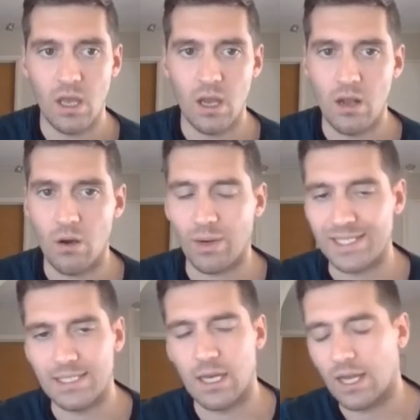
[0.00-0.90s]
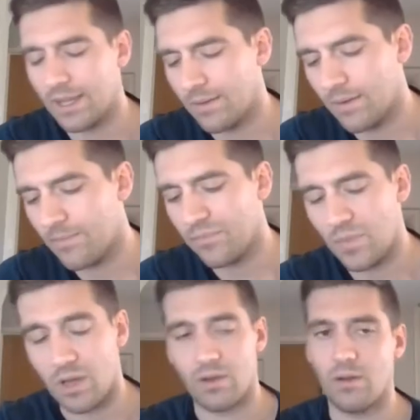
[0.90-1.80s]
I think
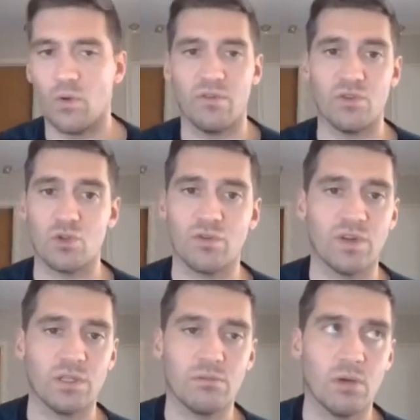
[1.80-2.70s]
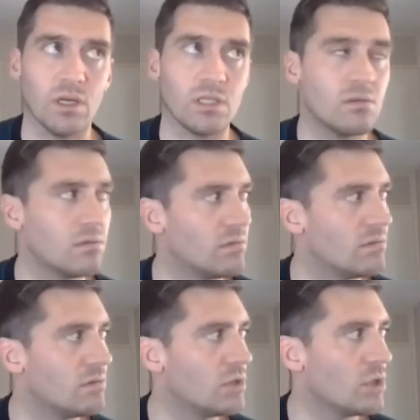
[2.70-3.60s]
I'm not even sure if I
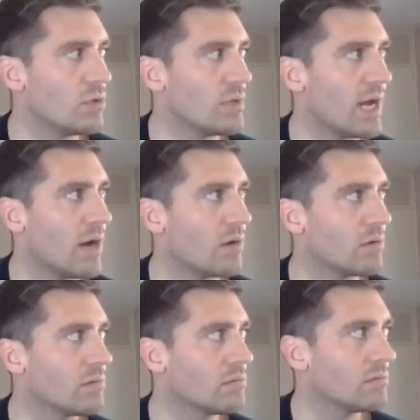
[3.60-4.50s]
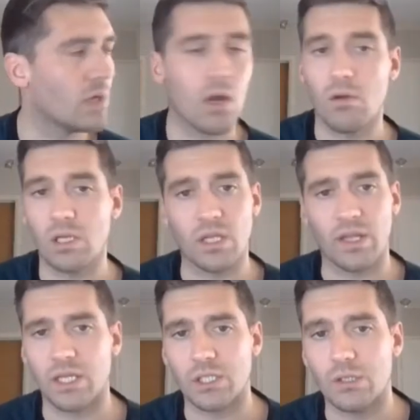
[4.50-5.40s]
do now. No, I don't think
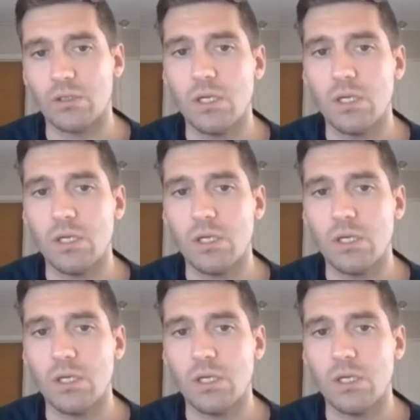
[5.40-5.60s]
I do.